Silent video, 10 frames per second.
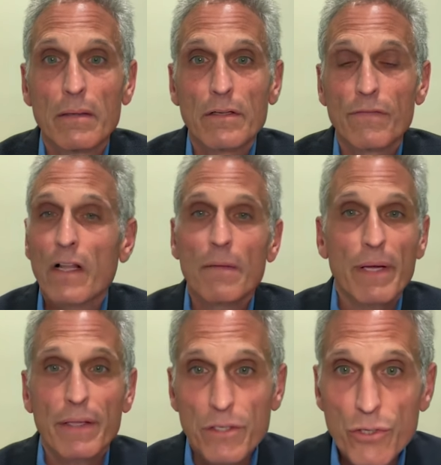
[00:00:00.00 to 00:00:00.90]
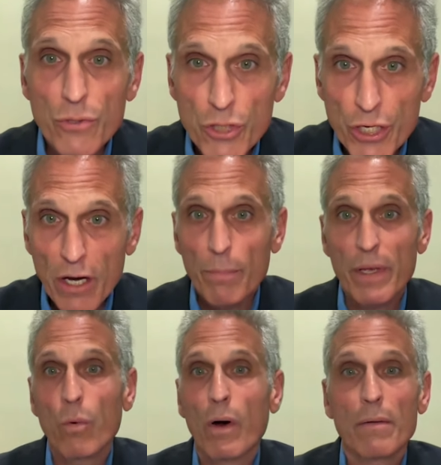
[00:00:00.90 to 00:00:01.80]
developing this new
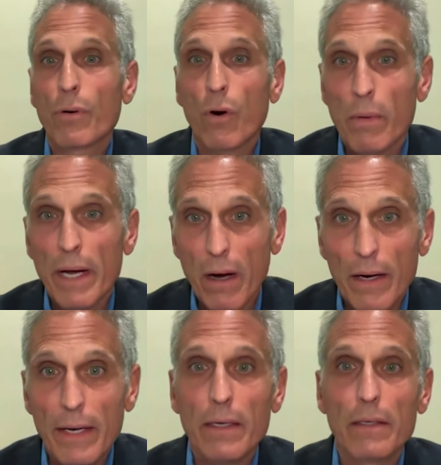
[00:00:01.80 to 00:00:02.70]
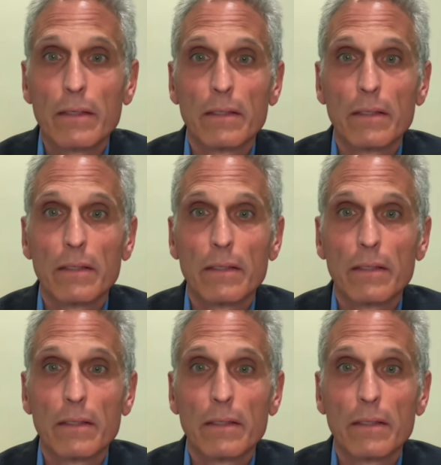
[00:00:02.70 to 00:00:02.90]
GLP-1 probiotic,